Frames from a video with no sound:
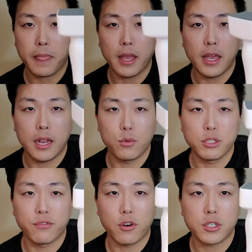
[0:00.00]
And when
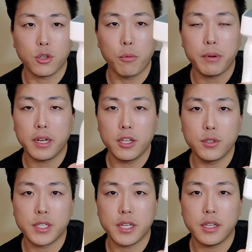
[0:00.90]
you first open and
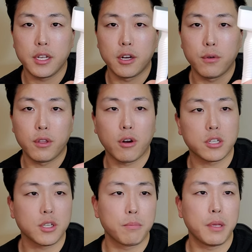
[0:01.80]
use it, you know, there are
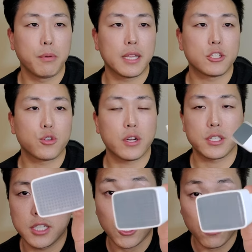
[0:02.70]
some people that try to
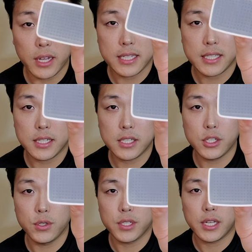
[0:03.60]
sterilize this
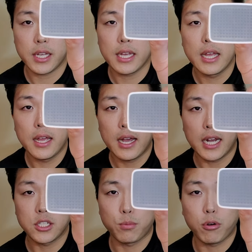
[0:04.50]
using
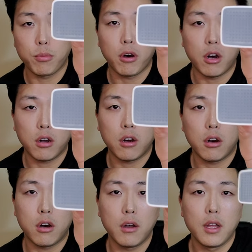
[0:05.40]
isopropyl
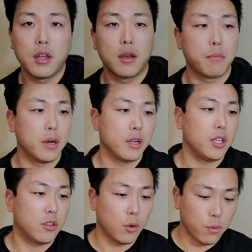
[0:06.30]
alcohol, but
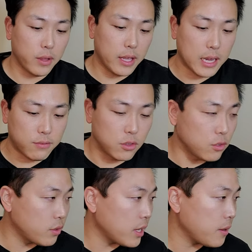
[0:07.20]
you don't really have to
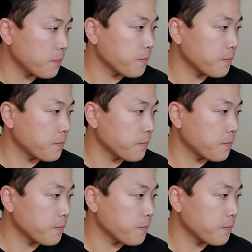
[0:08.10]
do that.